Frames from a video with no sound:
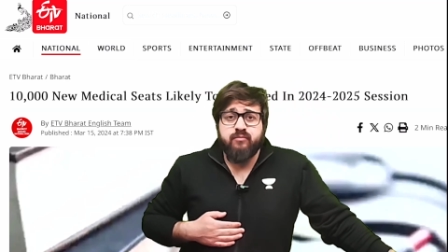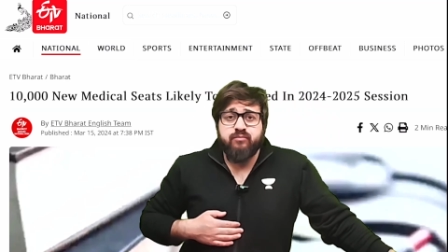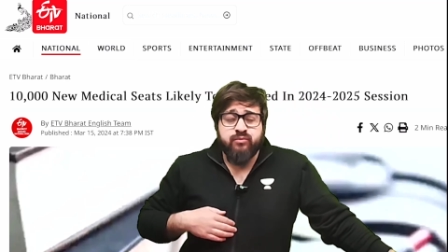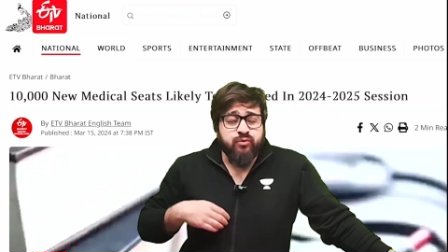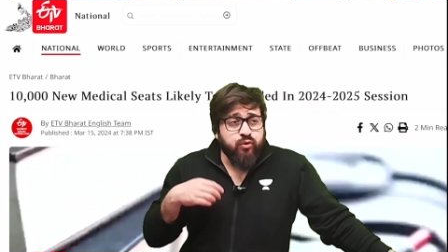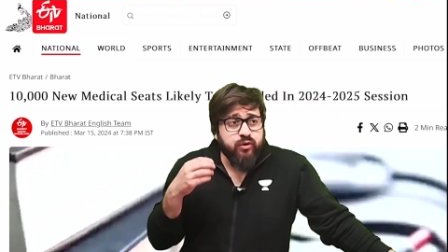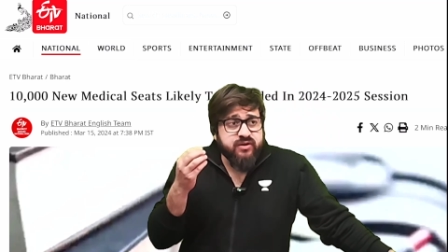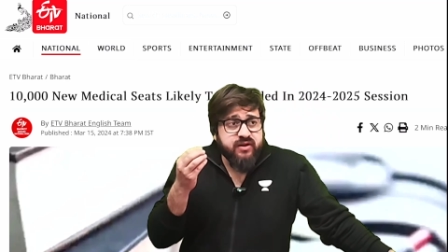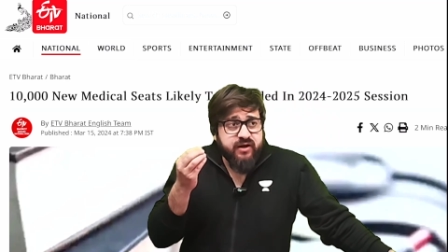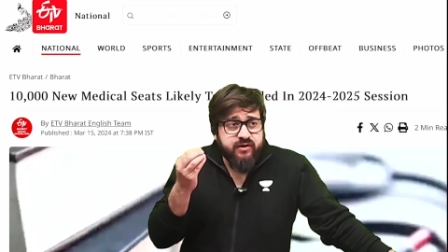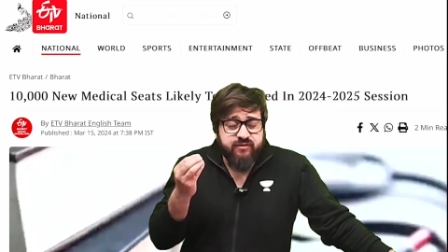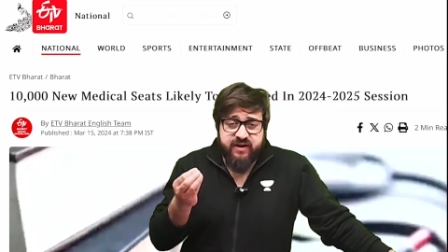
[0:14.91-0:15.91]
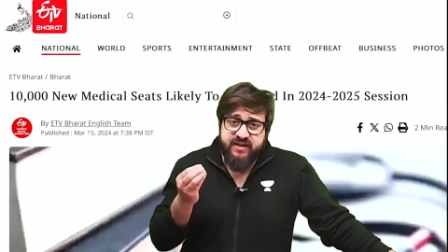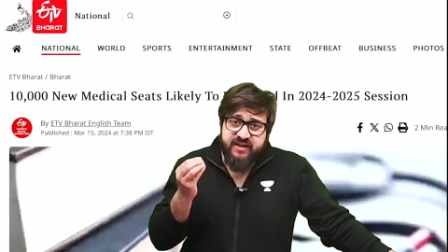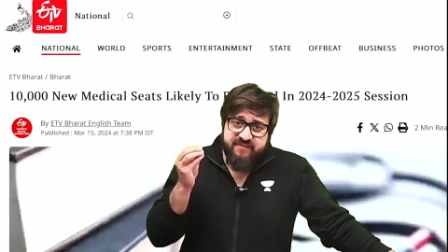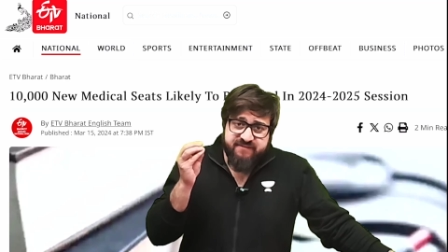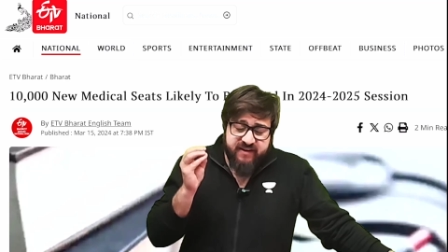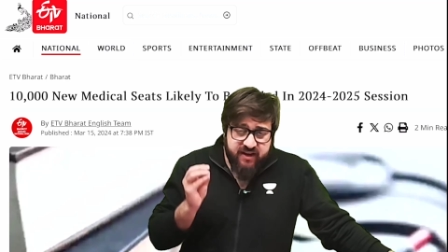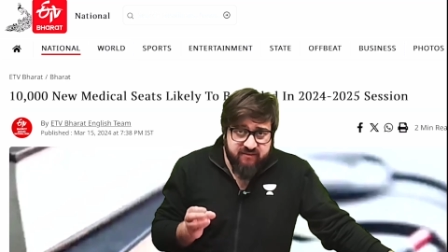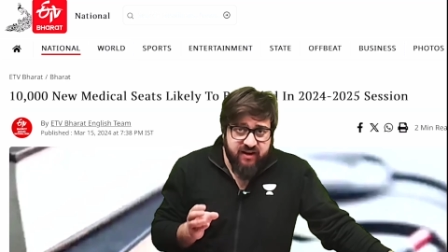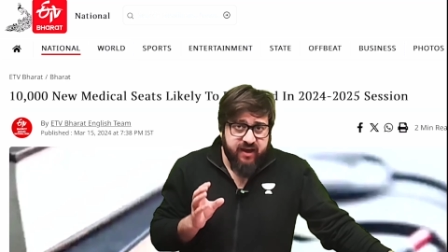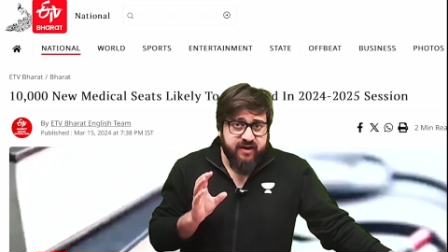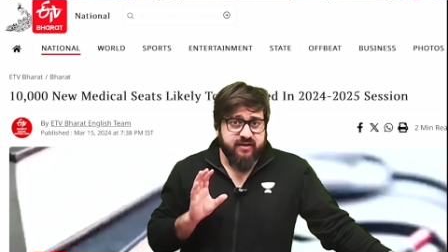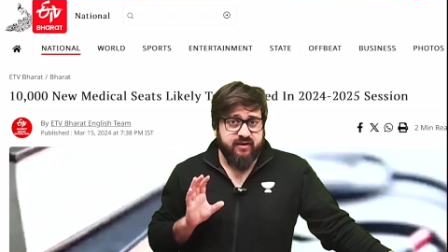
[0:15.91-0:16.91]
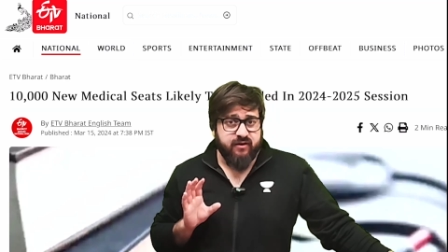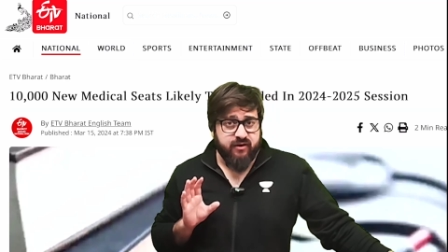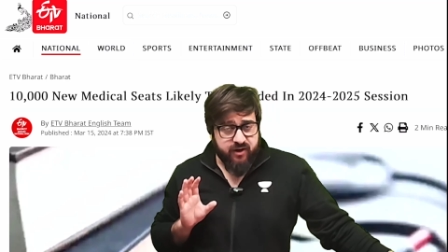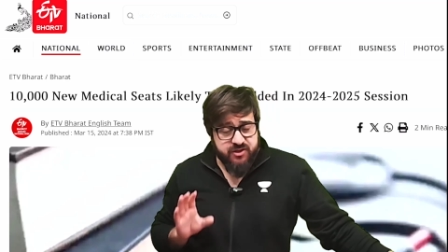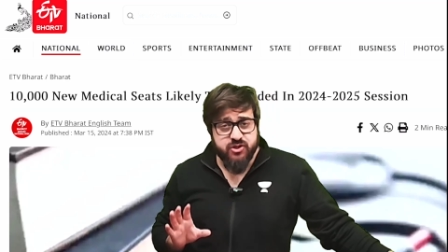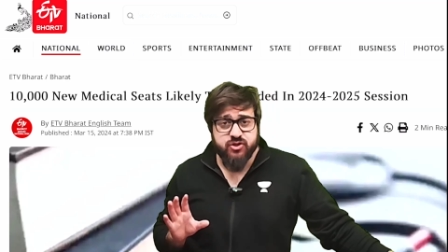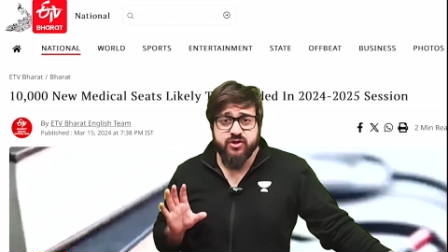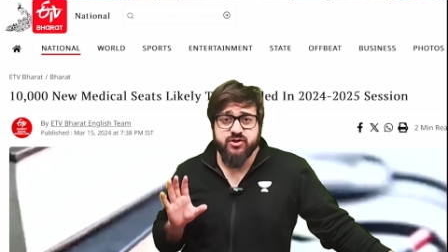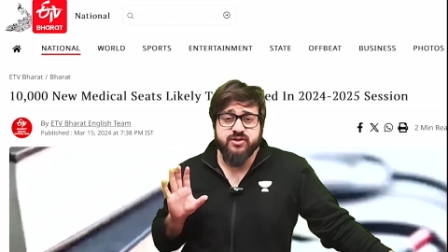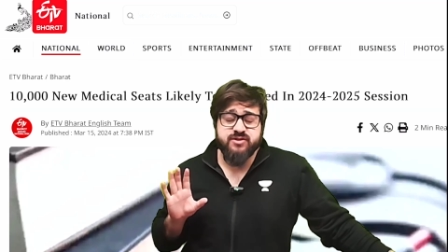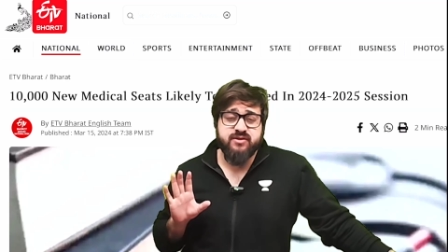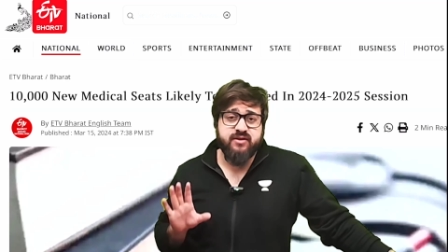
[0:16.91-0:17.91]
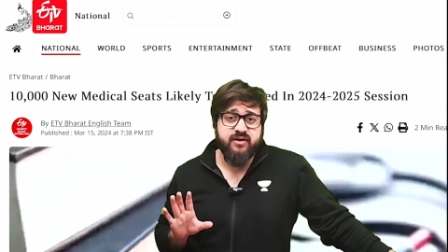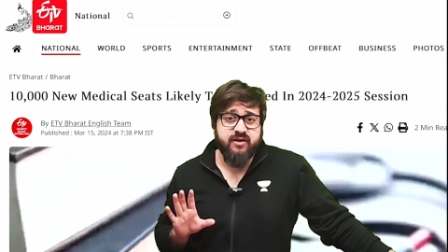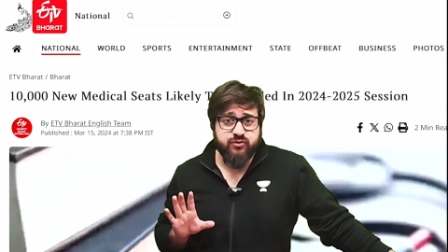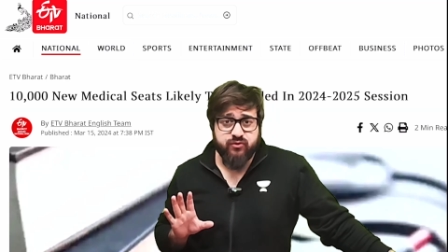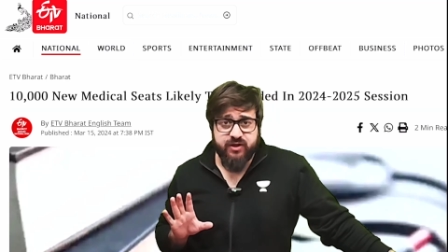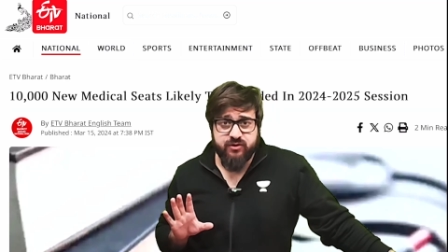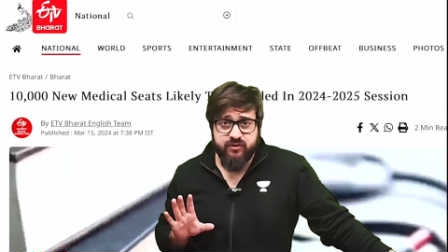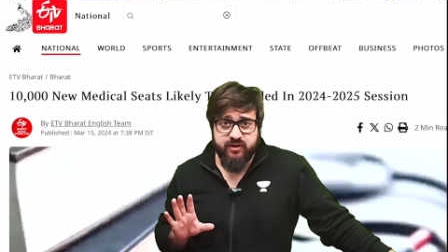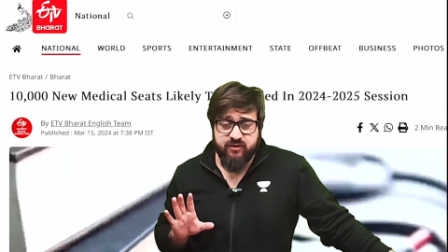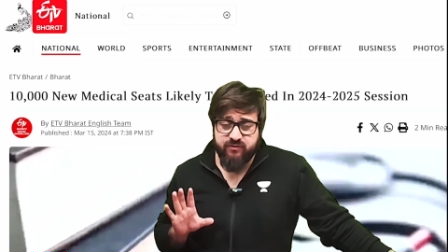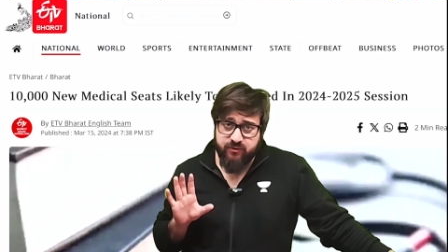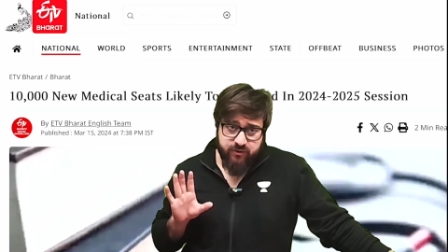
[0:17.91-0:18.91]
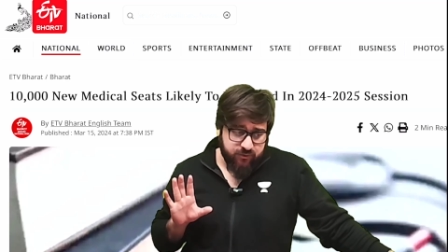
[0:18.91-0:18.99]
more than 25 lakh registrations in the NEET 2024,